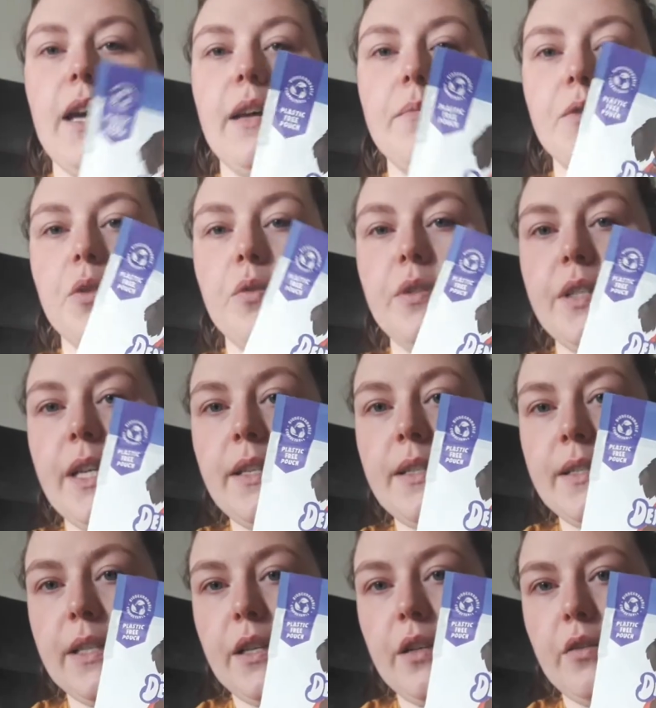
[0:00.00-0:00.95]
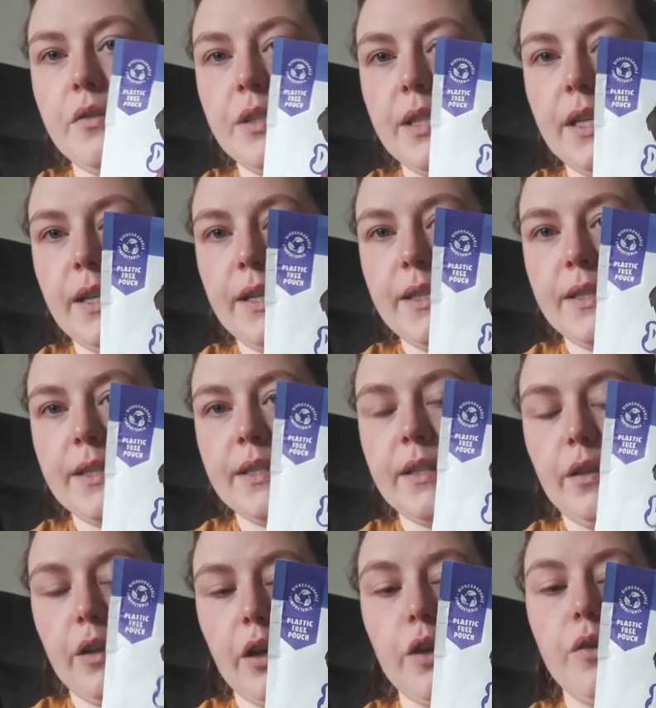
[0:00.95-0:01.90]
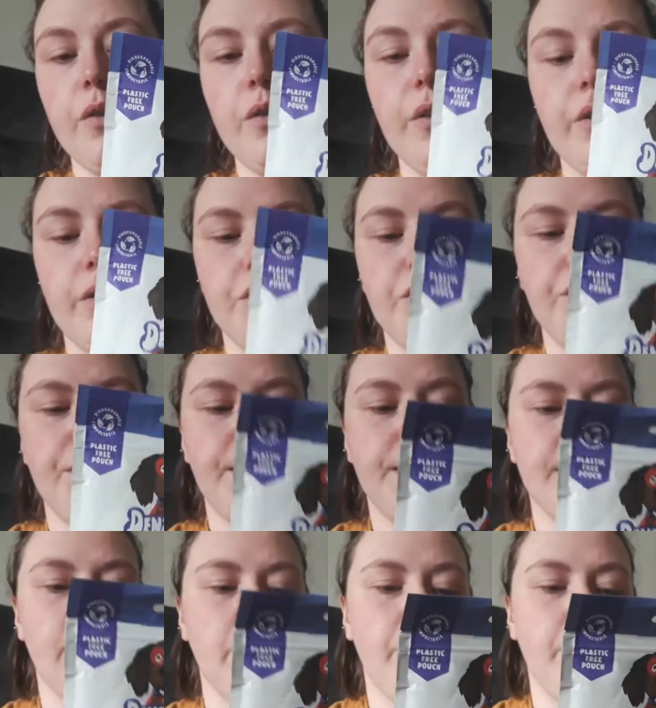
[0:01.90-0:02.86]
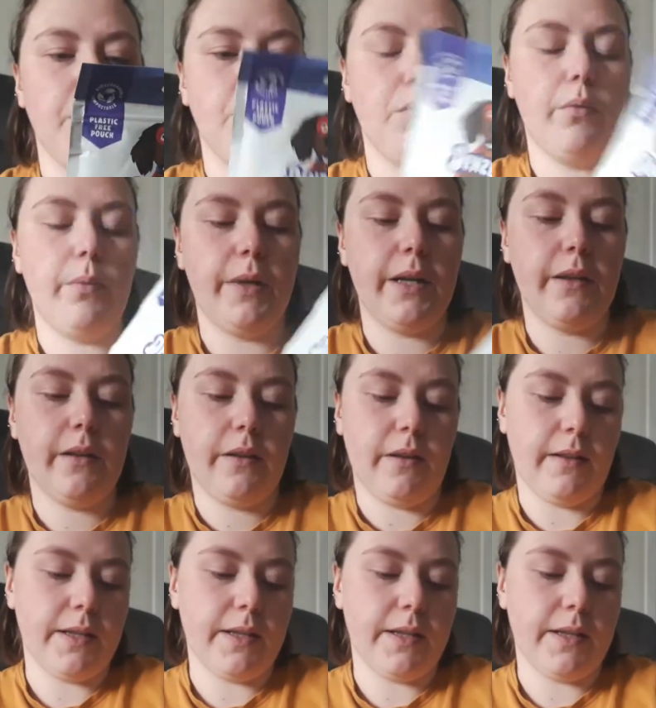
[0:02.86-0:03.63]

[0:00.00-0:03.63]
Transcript: So Denzel's is now the treats that we go with.